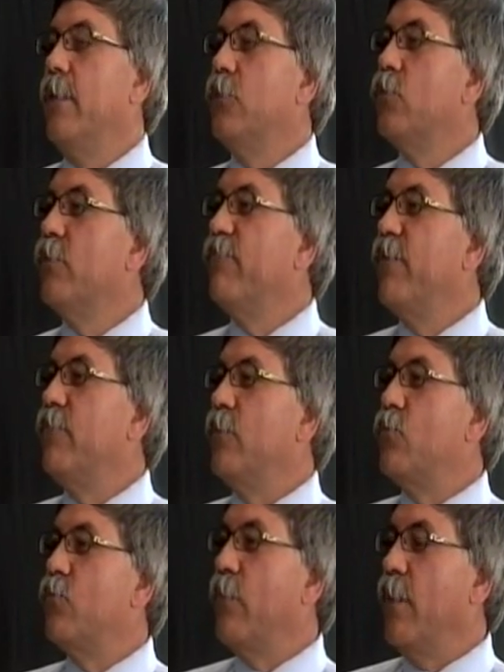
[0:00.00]
Each of the fifty
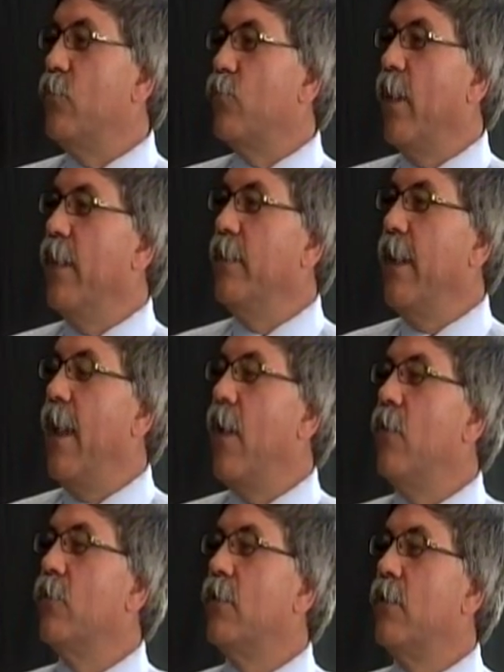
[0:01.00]
states right
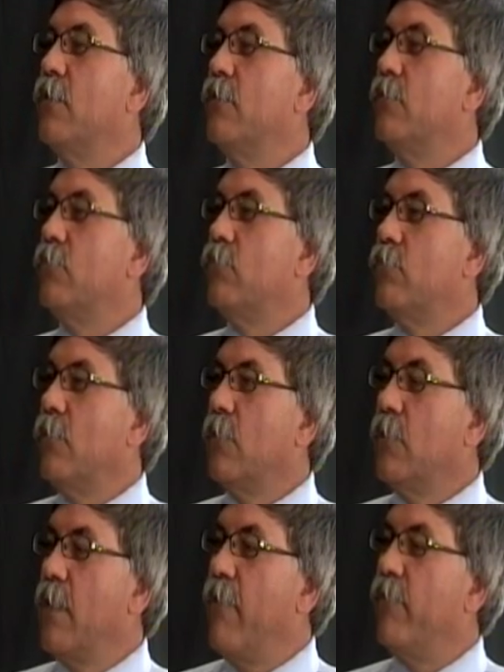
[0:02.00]
now, the
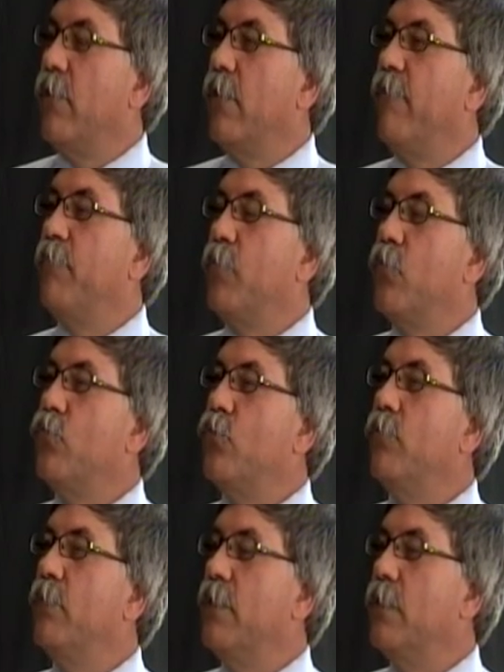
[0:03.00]
level of
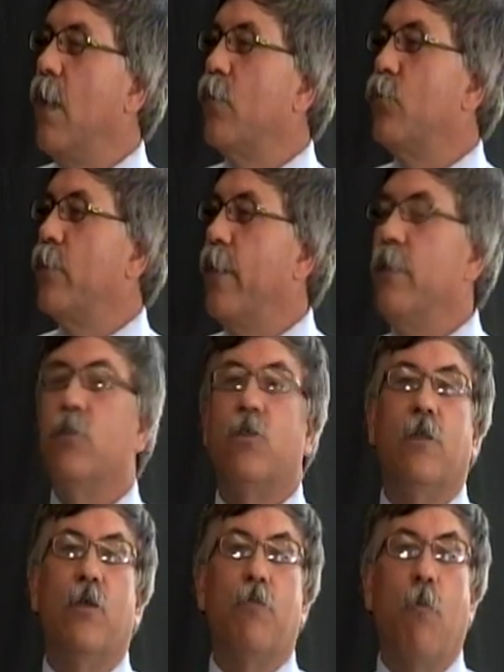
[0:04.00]
presumed
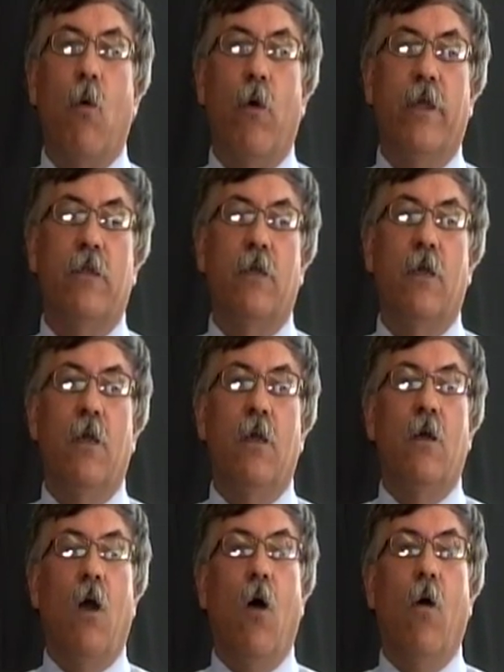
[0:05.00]
intoxication is zero point
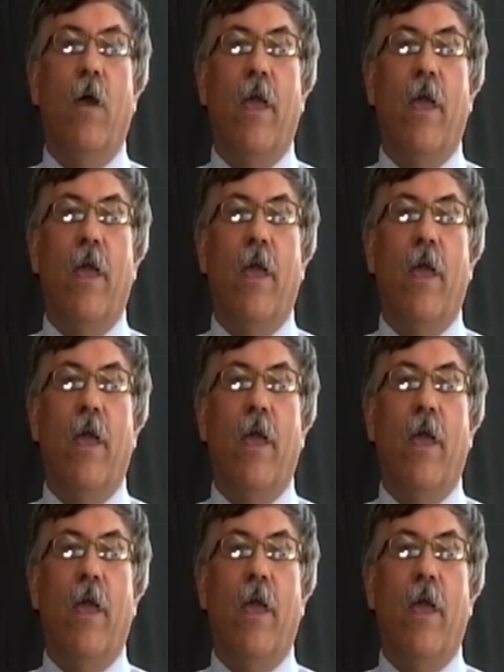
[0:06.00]
zero